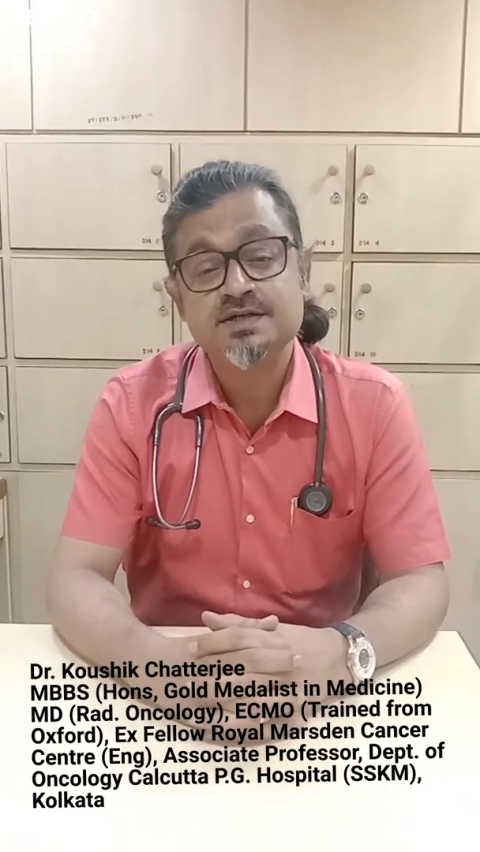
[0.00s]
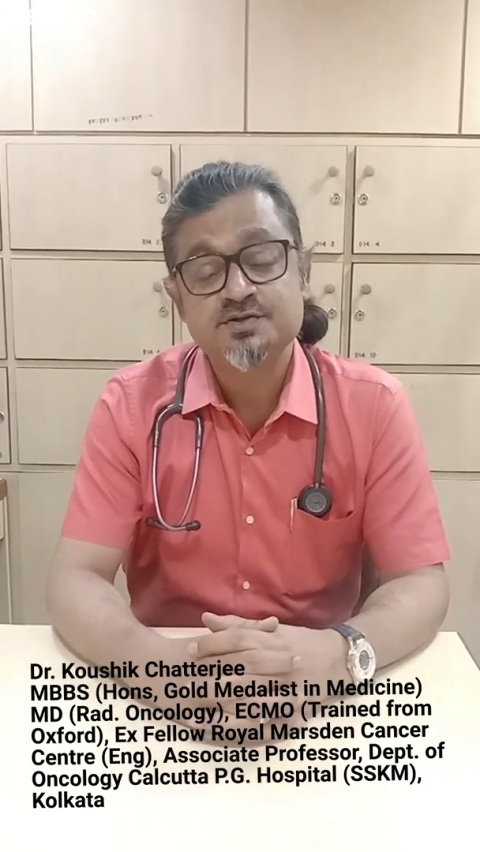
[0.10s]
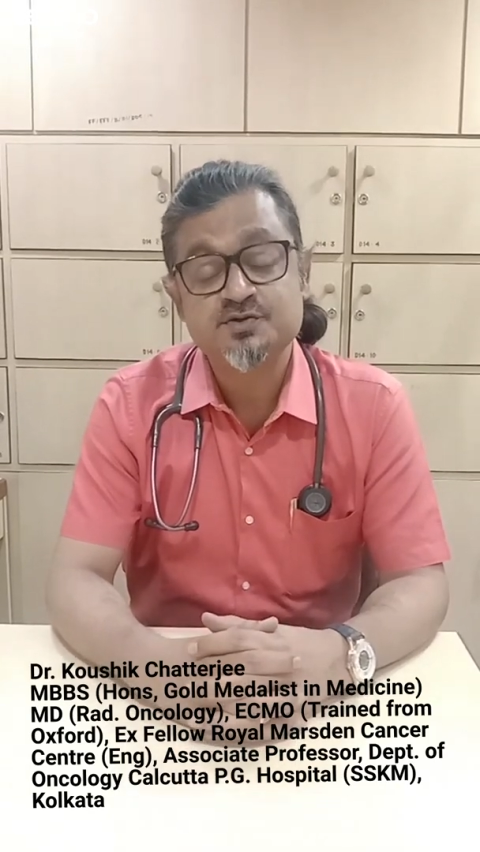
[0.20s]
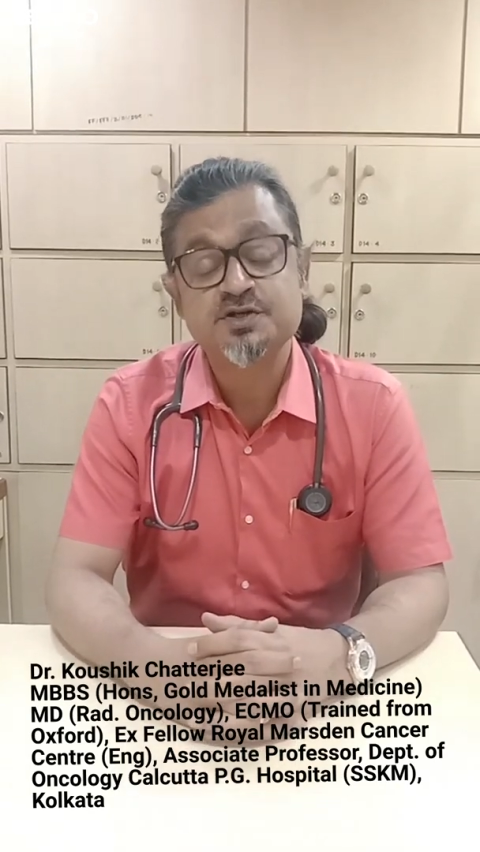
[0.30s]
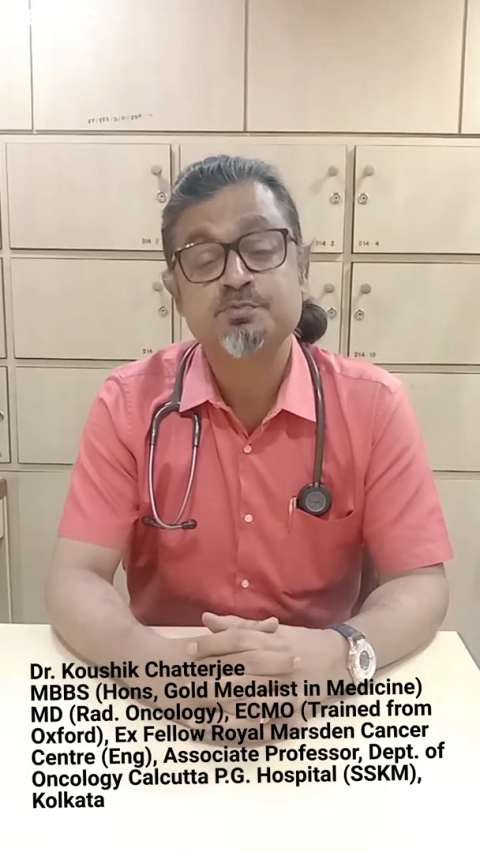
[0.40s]
an
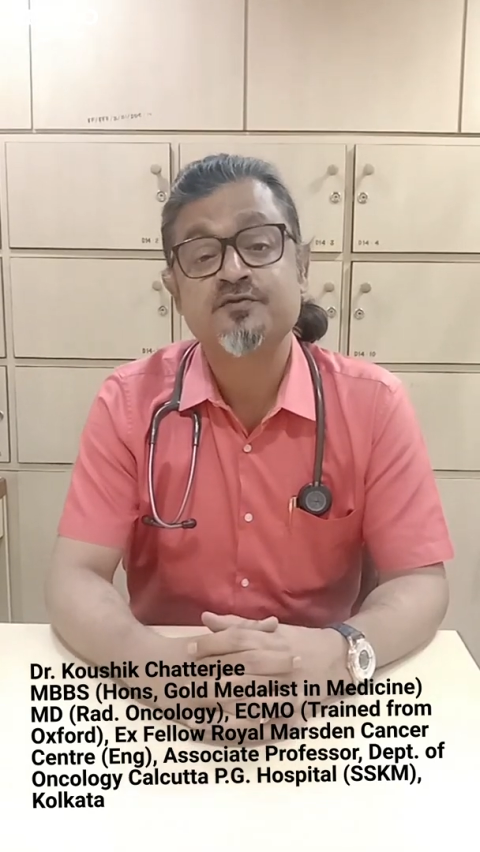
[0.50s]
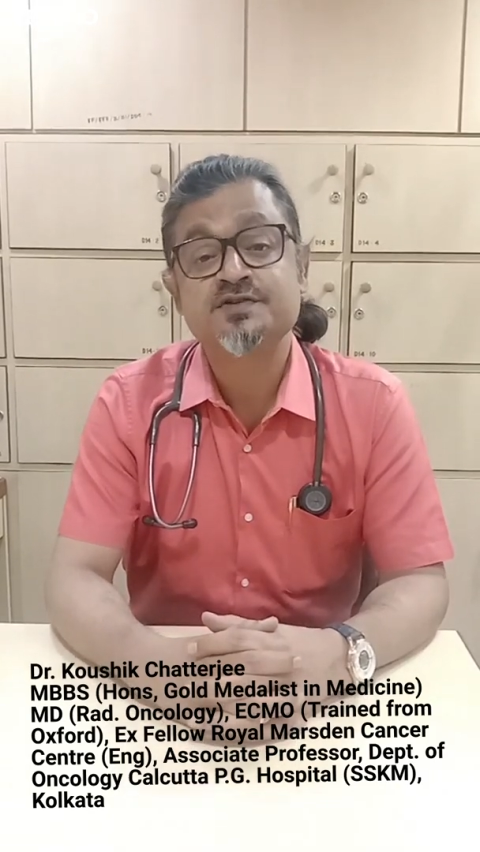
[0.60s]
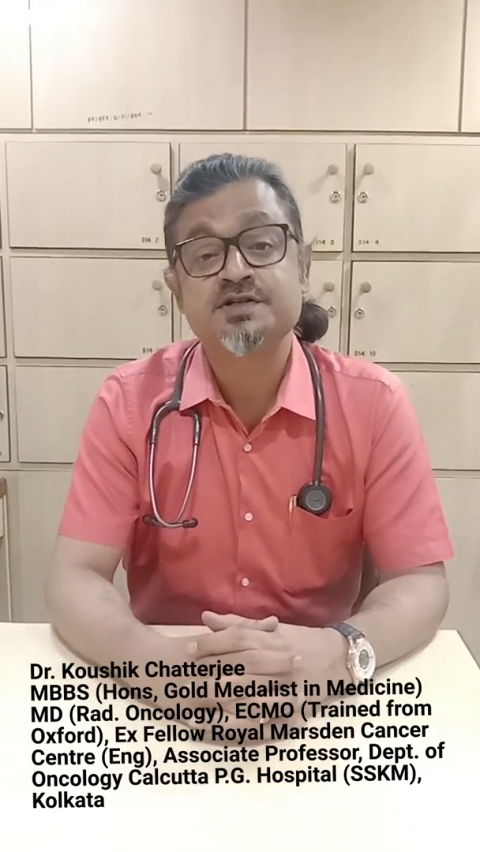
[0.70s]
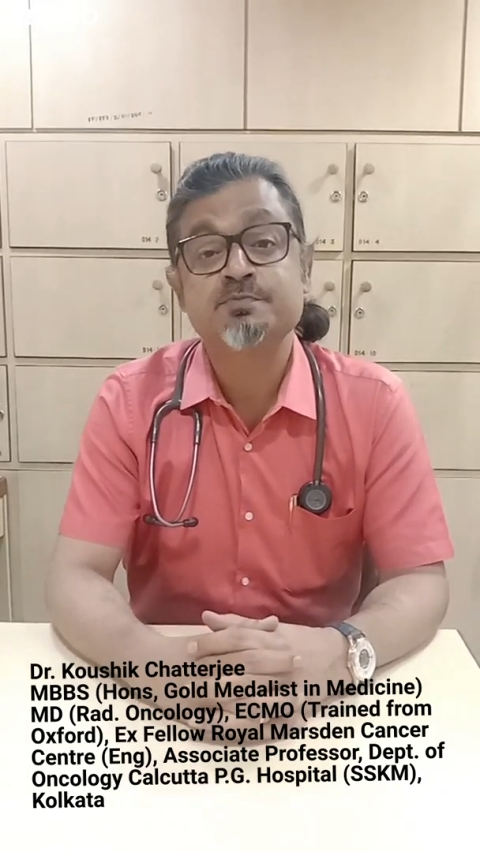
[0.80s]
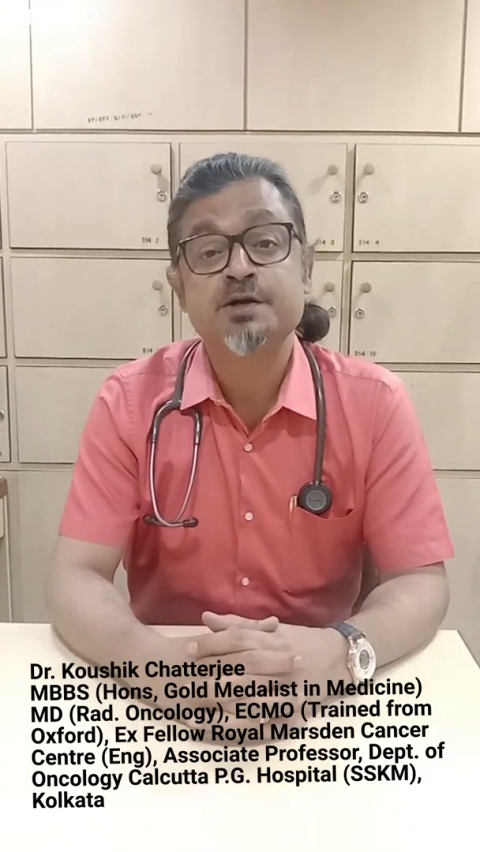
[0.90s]
Associate
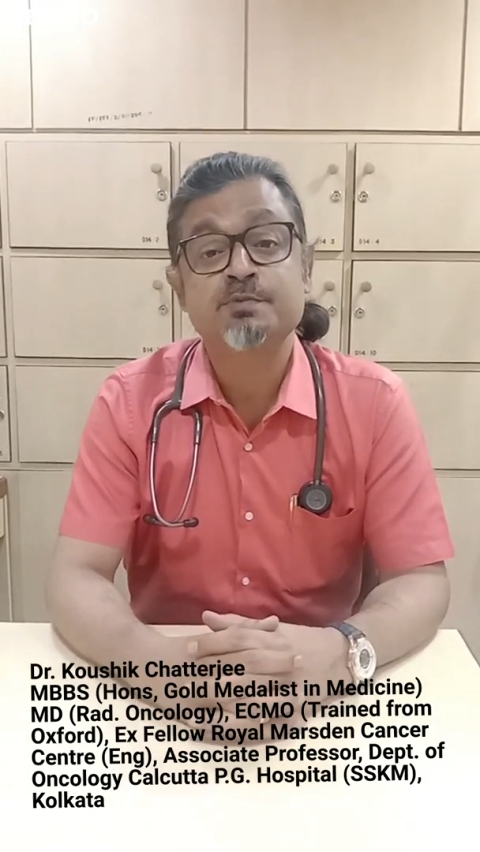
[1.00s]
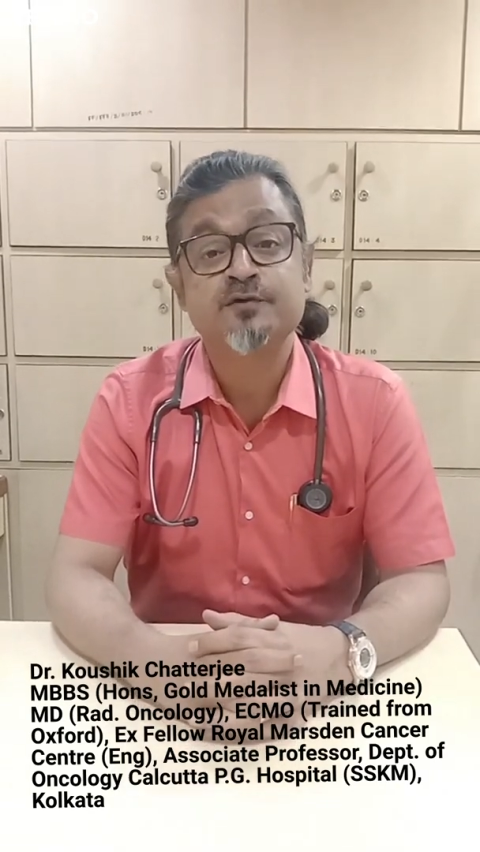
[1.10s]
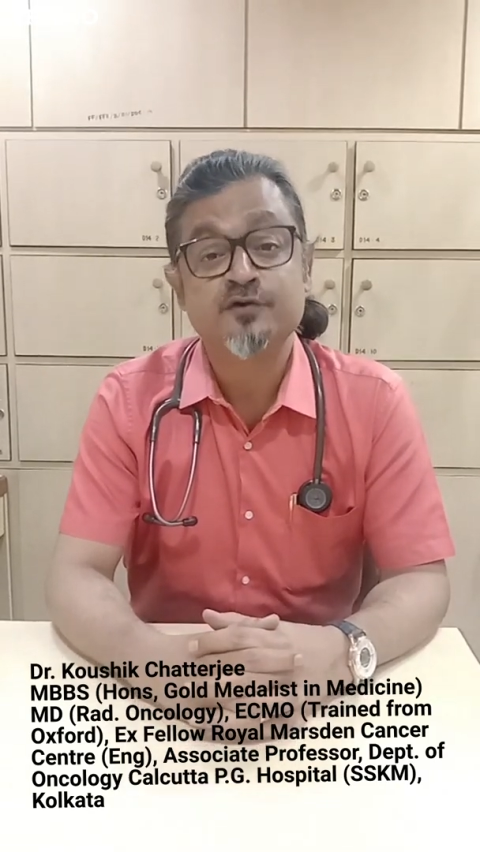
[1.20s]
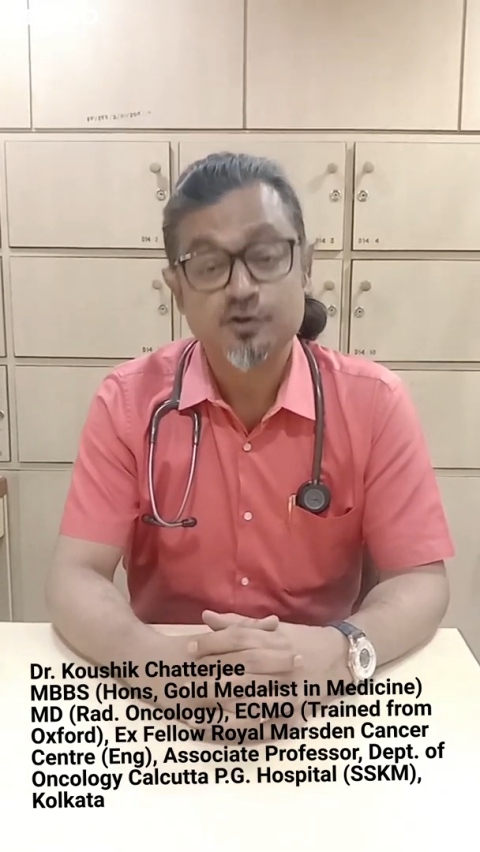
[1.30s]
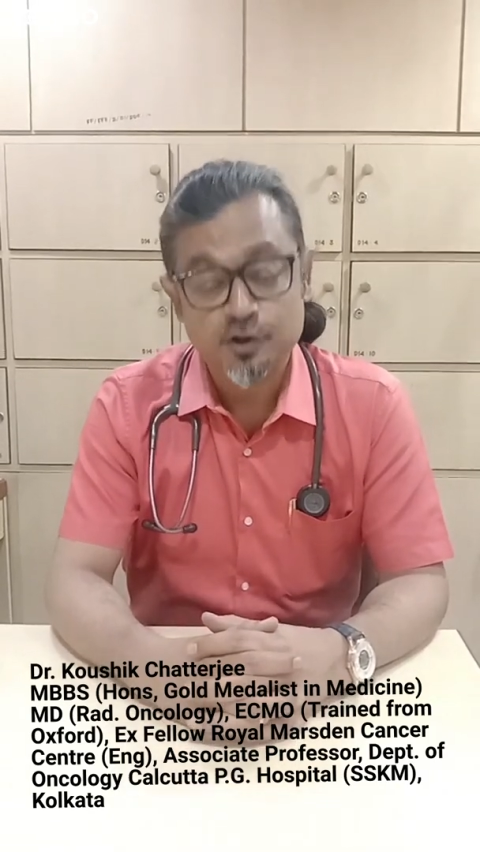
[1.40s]
Professor,
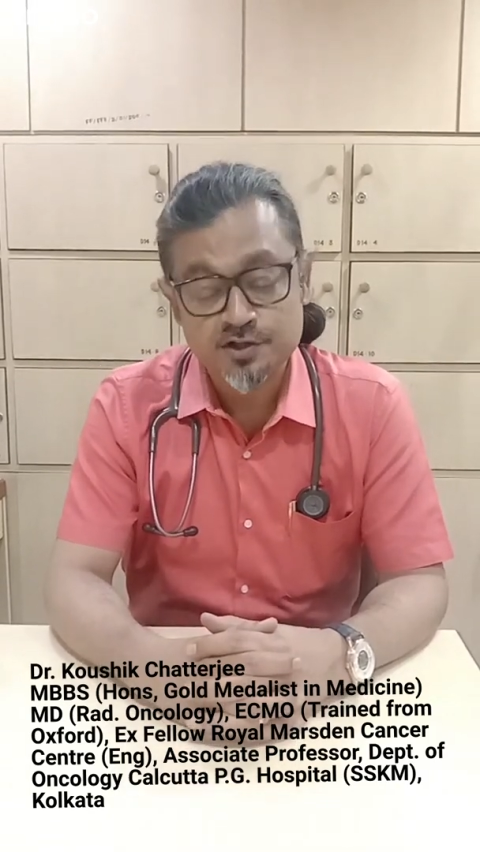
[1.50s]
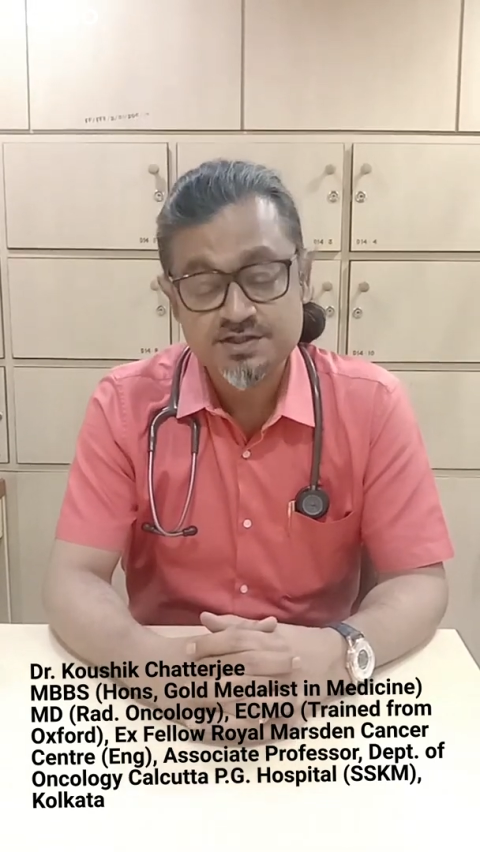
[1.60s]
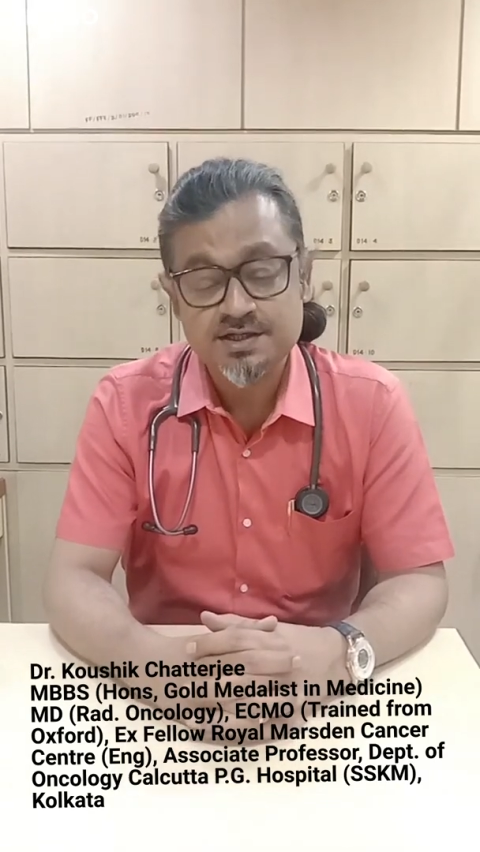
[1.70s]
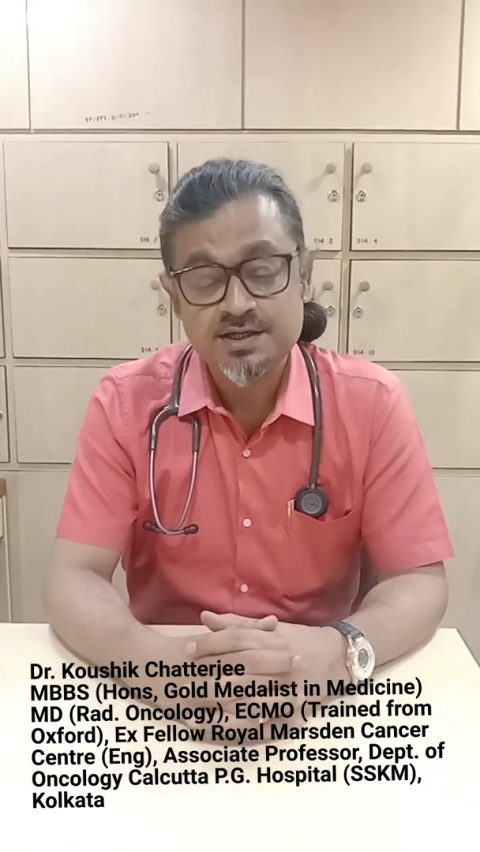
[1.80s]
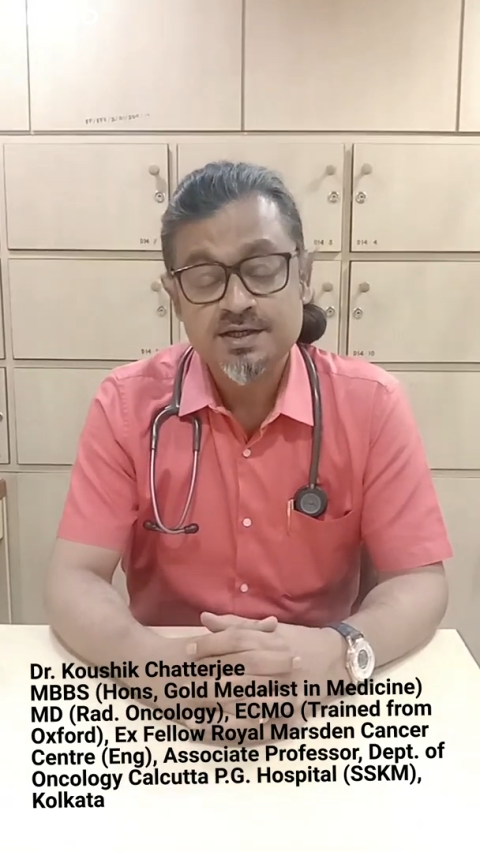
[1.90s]
Department of
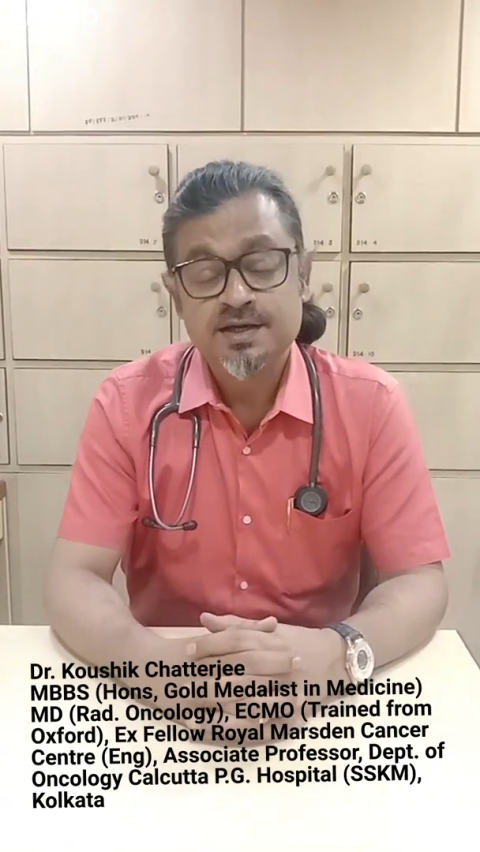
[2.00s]
Oncology